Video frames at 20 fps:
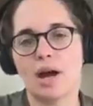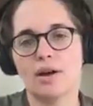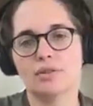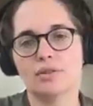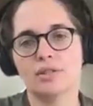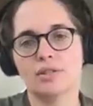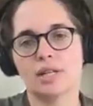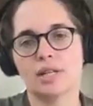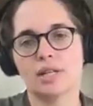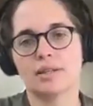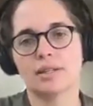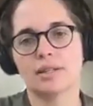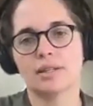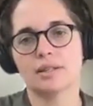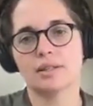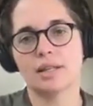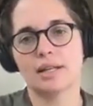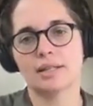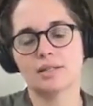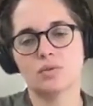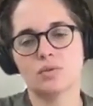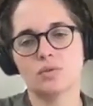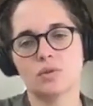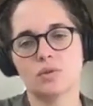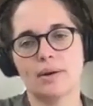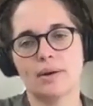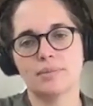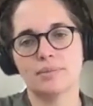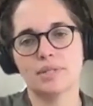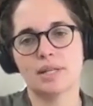I think that that's
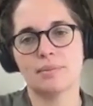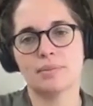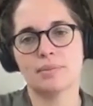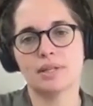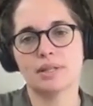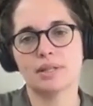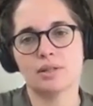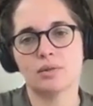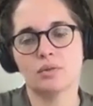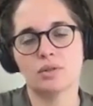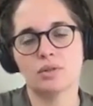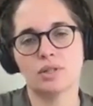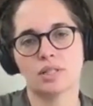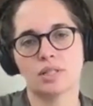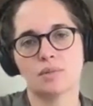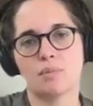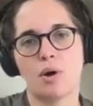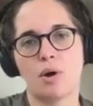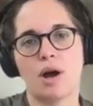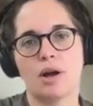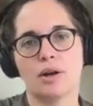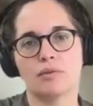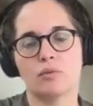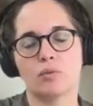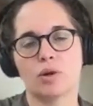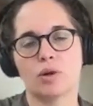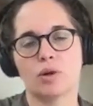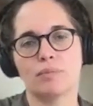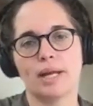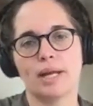um, something that is part of
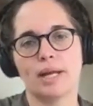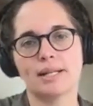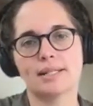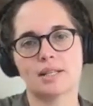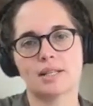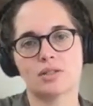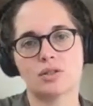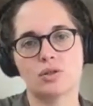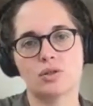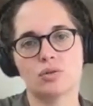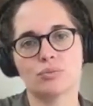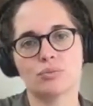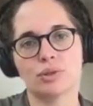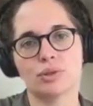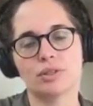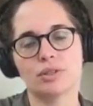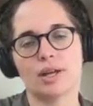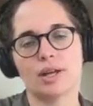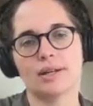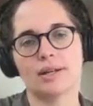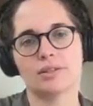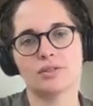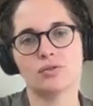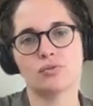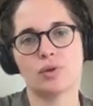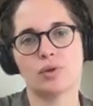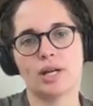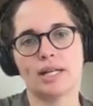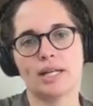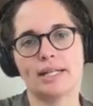what makes us human, and it's
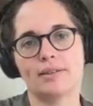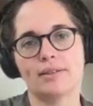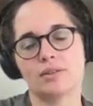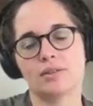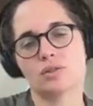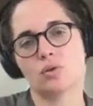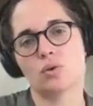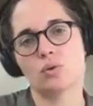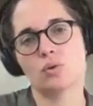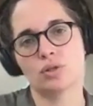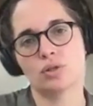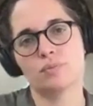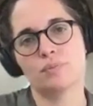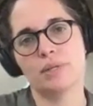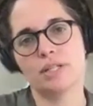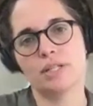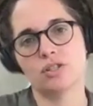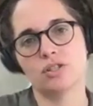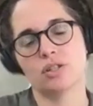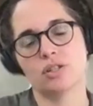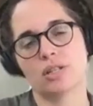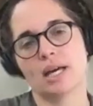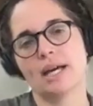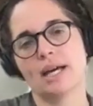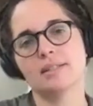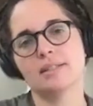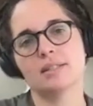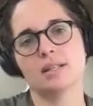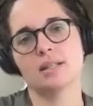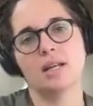really this course speaks to
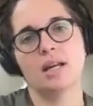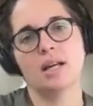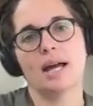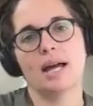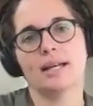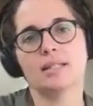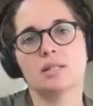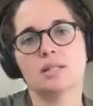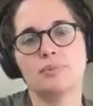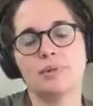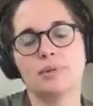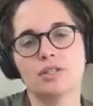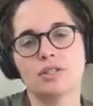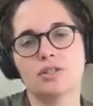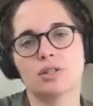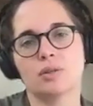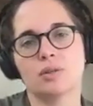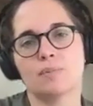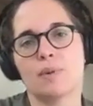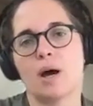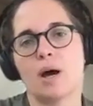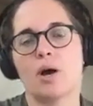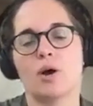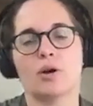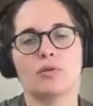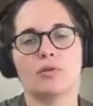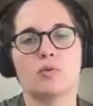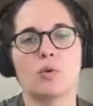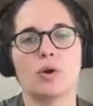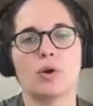that and yeah. speaks to the power
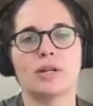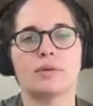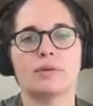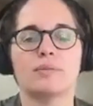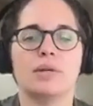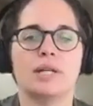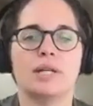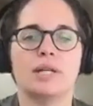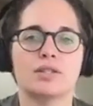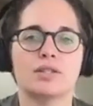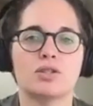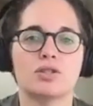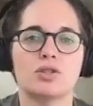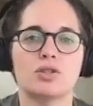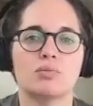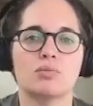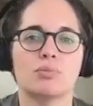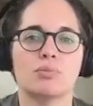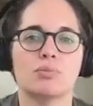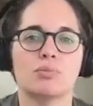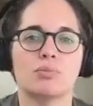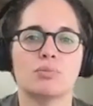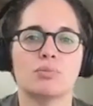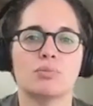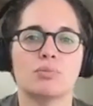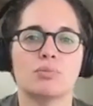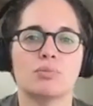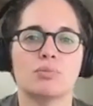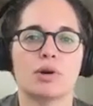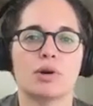of what it means to
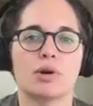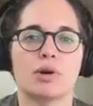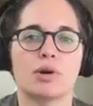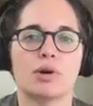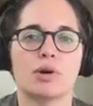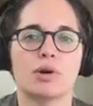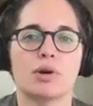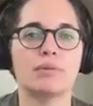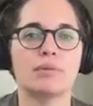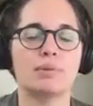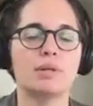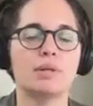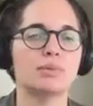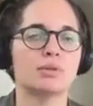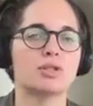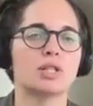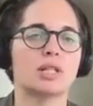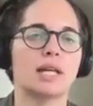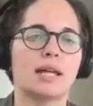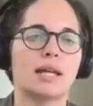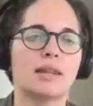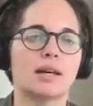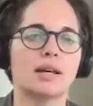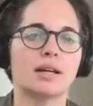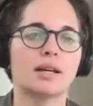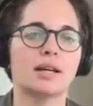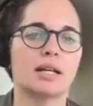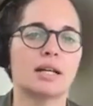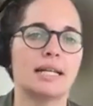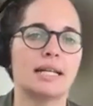bring people together
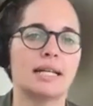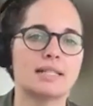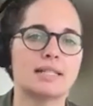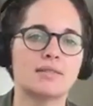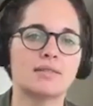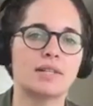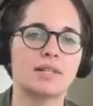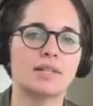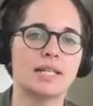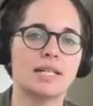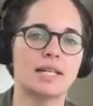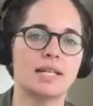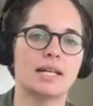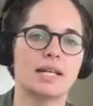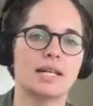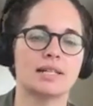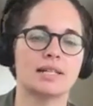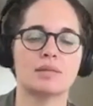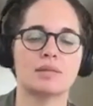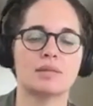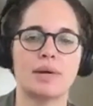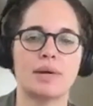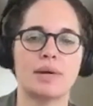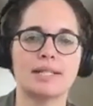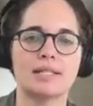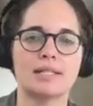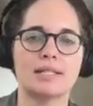collectively in a space.